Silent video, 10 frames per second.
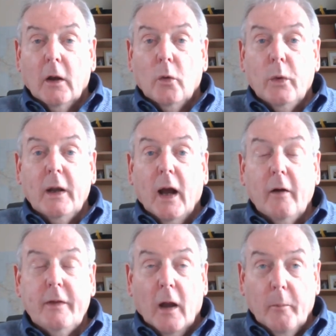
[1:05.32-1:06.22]
We
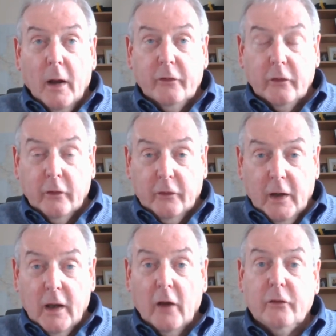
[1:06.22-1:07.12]
had that Mass, as I say,
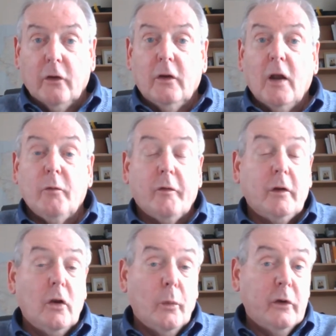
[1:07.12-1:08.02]
yesterday. We have
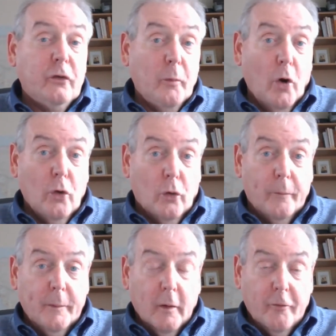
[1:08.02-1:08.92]
another one tomorrow,
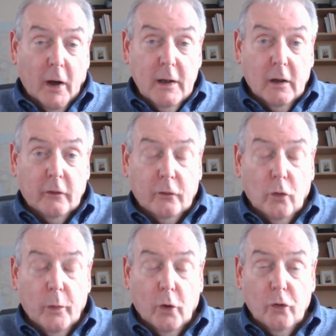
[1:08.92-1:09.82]
Friday. So
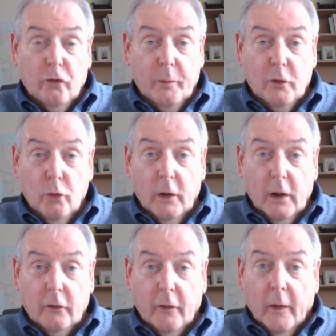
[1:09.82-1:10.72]
we're going to be doing
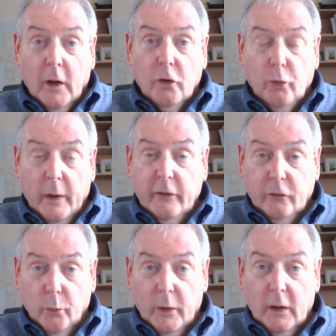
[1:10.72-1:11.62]
it twice
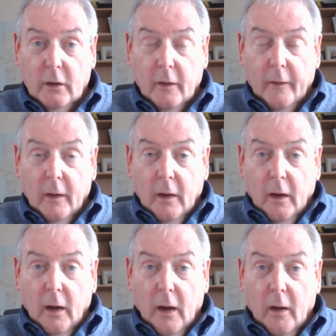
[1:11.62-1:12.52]
a week
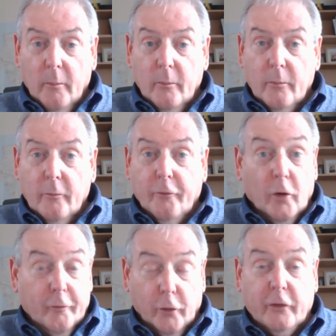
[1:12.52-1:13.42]
for
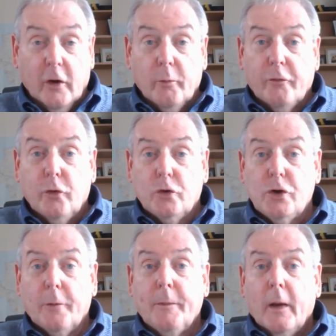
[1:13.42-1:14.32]
the foreseeable future.